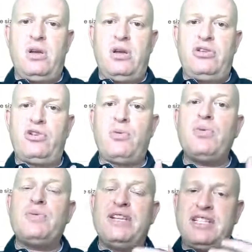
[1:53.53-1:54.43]
So what
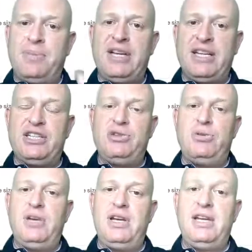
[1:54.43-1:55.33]
we typically
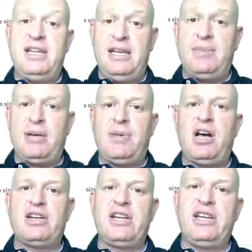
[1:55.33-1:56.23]
do in email
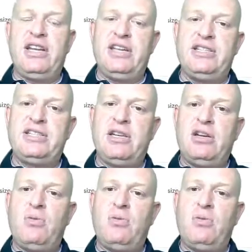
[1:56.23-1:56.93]
marketing is,